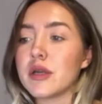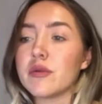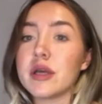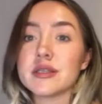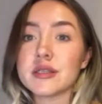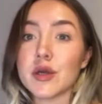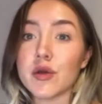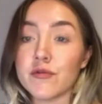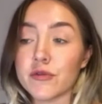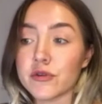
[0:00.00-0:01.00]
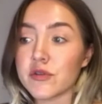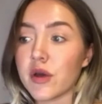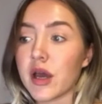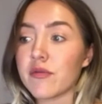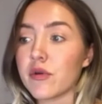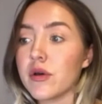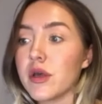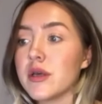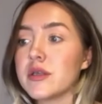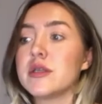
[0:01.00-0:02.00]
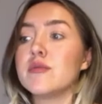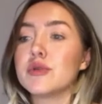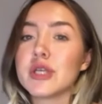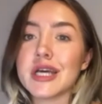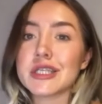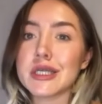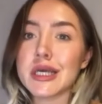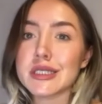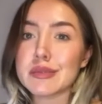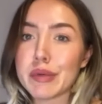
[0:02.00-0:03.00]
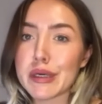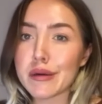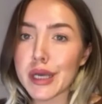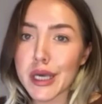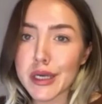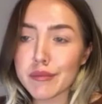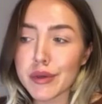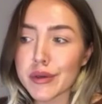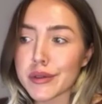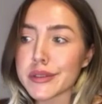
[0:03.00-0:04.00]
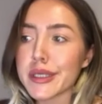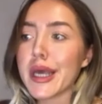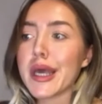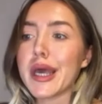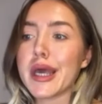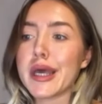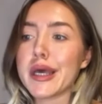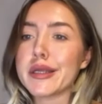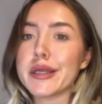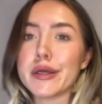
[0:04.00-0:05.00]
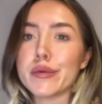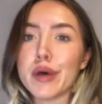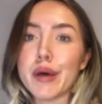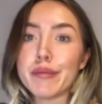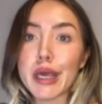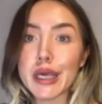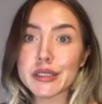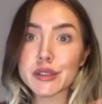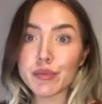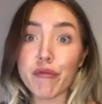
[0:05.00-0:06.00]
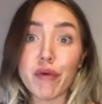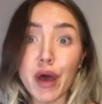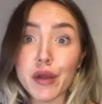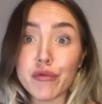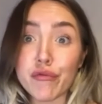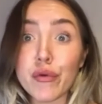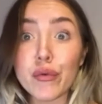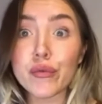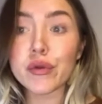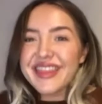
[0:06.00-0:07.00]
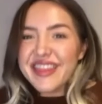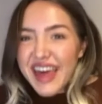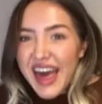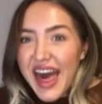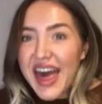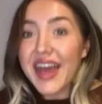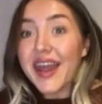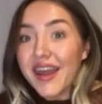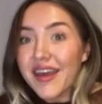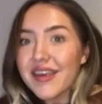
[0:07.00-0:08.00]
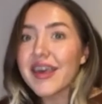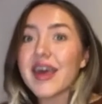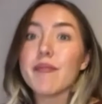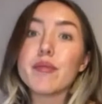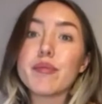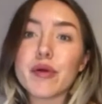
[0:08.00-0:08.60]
you know, necessary for survival. So, you know, protection against bigger animals and, you know, a means to provide food. Then came the